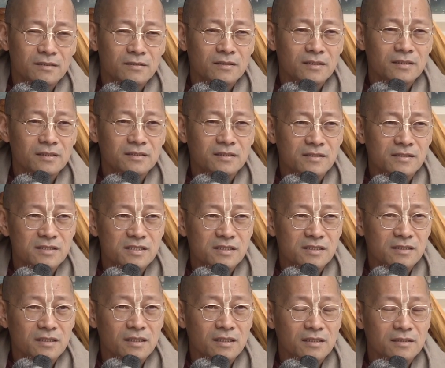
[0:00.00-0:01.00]
Lord
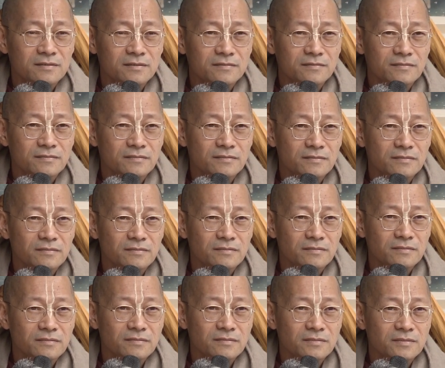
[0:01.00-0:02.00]
Krishna,
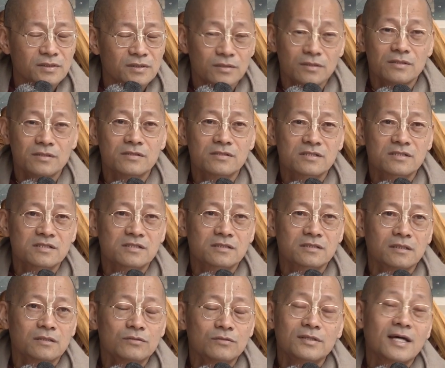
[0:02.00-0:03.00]
who
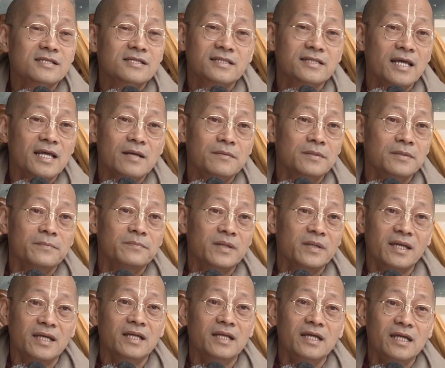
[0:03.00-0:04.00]
doesn't have a
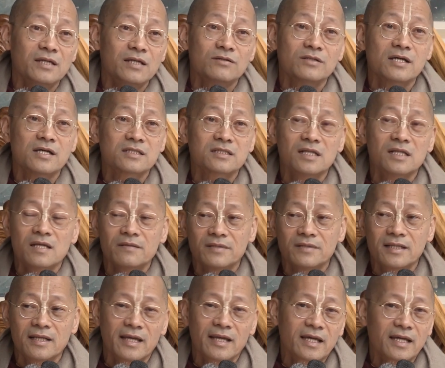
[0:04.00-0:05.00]
beginning, who doesn't have
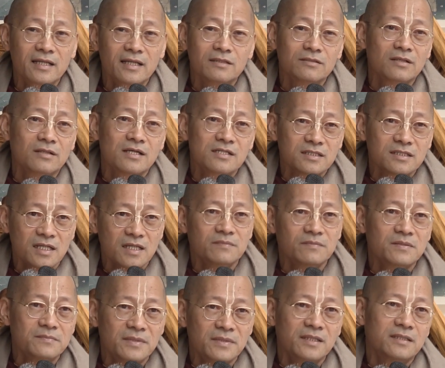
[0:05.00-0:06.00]
an end, who doesn't
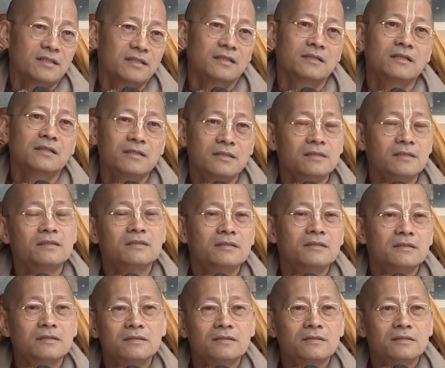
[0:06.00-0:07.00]
have a middle.
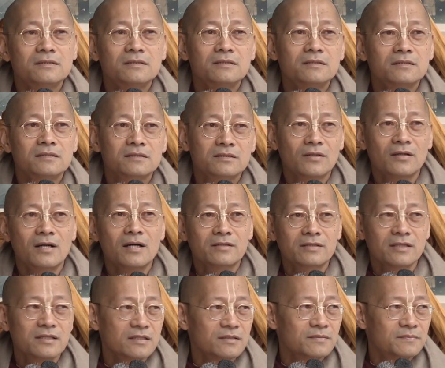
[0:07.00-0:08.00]
So how
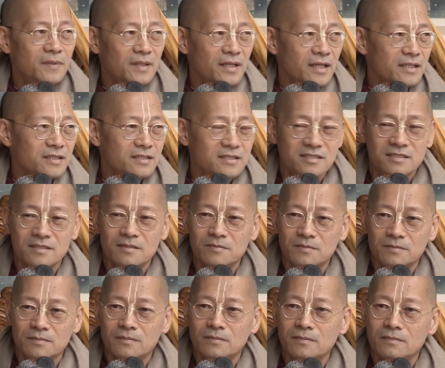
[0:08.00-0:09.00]
can you bind
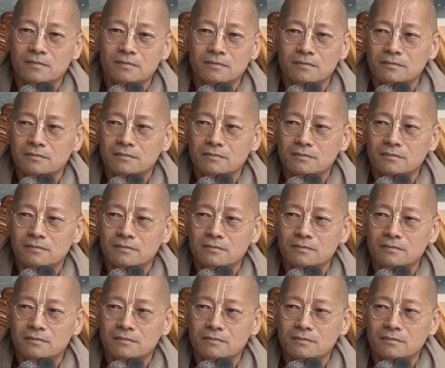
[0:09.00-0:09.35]
someone